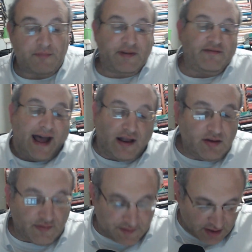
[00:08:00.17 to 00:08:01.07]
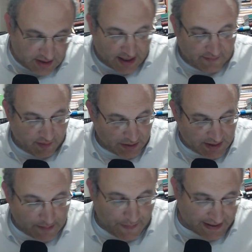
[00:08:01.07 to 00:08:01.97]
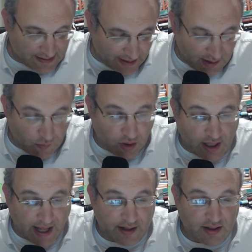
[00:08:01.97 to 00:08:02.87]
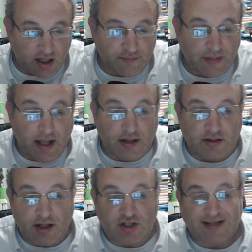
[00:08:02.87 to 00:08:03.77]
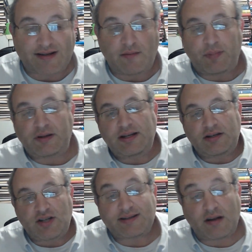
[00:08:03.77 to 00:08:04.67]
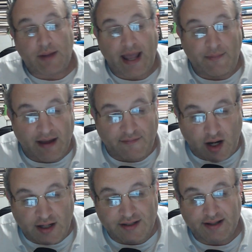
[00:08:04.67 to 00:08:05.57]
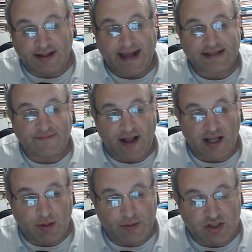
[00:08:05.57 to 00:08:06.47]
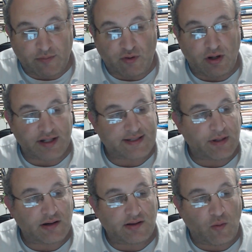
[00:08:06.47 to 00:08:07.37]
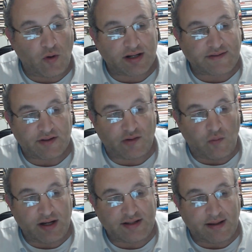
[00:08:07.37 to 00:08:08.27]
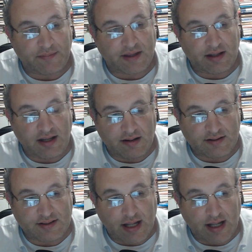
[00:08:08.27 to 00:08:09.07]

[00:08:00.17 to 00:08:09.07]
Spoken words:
the value of such a sefer, but there's a best-selling work, ad hayoim, it just came out finally, the last volume on Mishnah Berurah. It's been in the works for 20-something years.